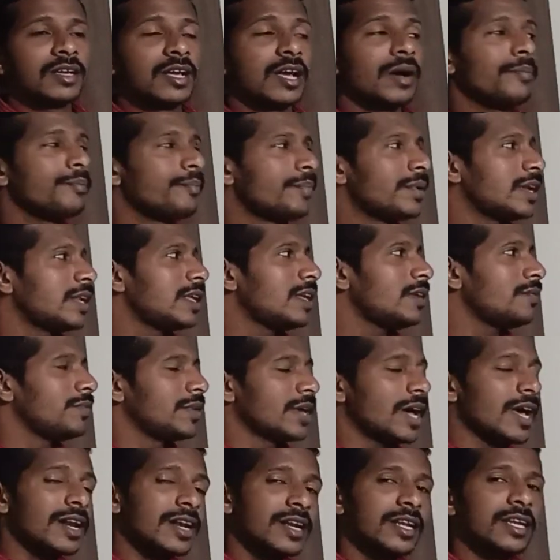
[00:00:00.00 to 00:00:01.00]
Company
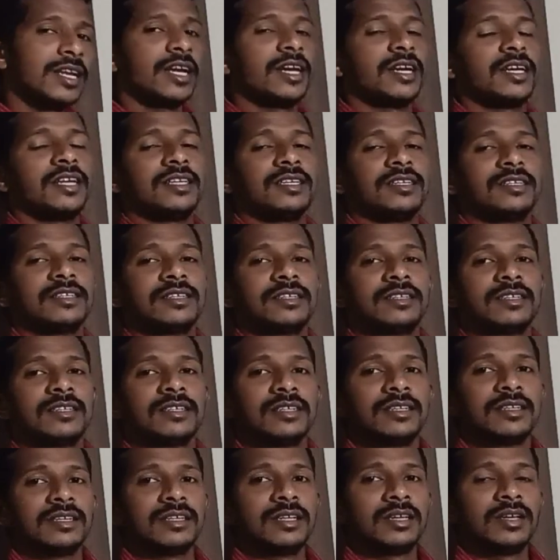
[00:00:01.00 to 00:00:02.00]
we are creating.
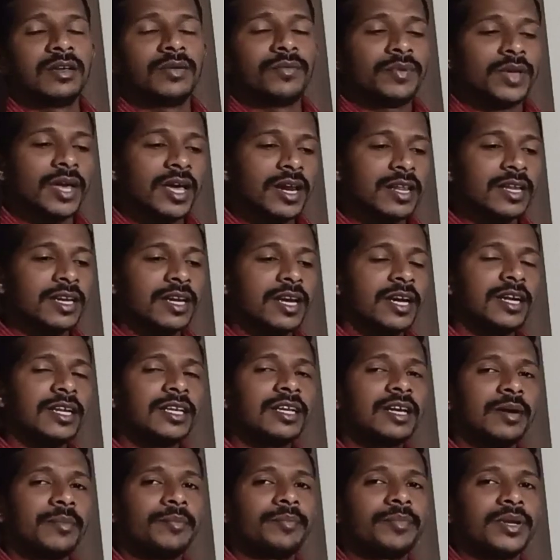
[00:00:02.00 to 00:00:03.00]
We are
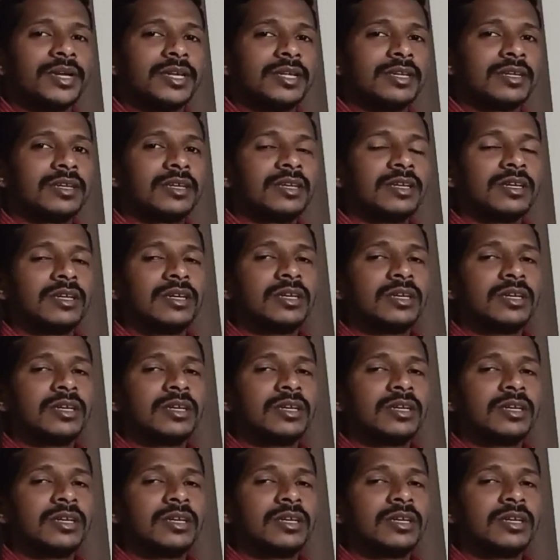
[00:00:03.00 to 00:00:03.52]
creating company.